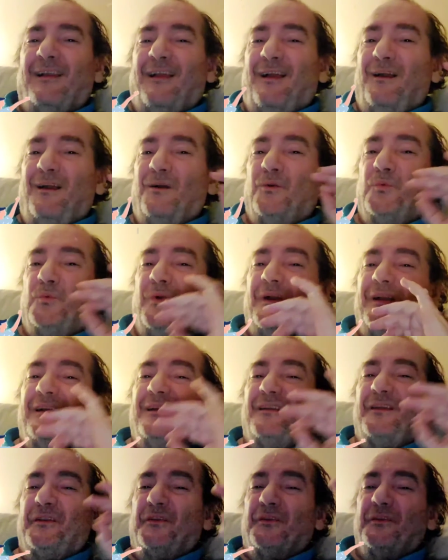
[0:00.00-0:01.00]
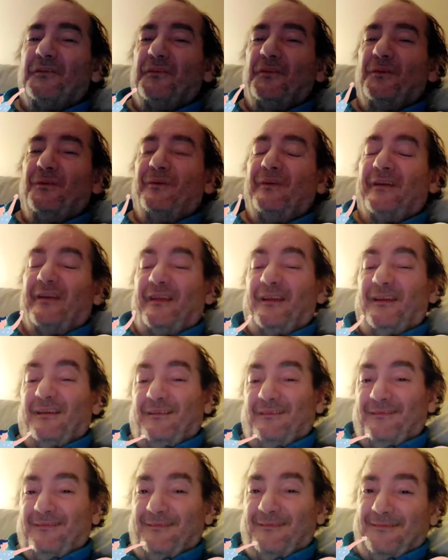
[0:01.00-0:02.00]
how well you're doing
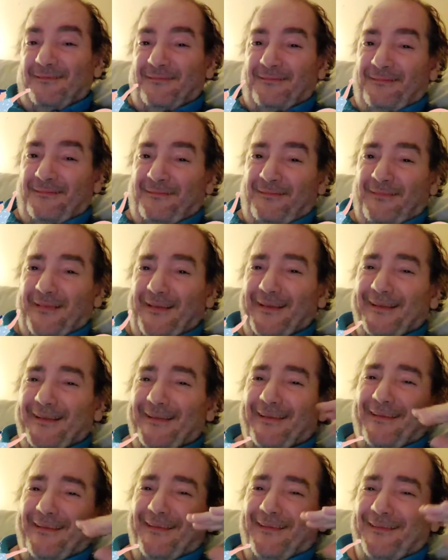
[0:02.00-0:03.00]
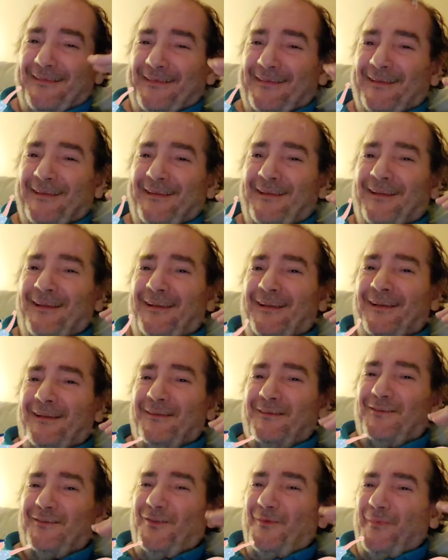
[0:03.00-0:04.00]
in this
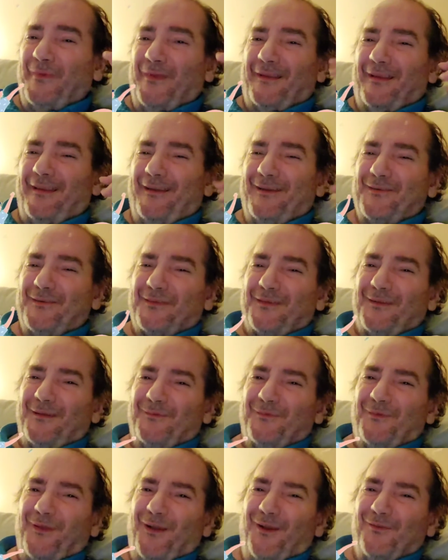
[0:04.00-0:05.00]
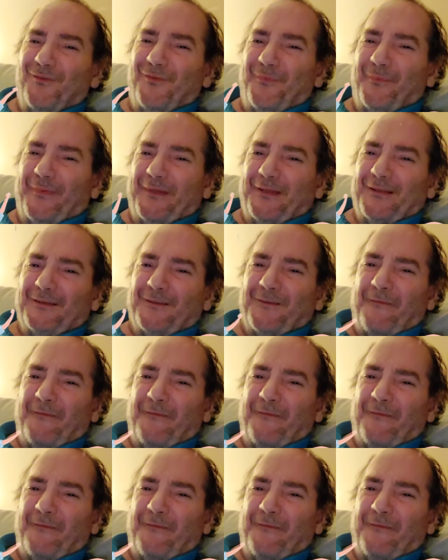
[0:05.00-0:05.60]
simulation of government.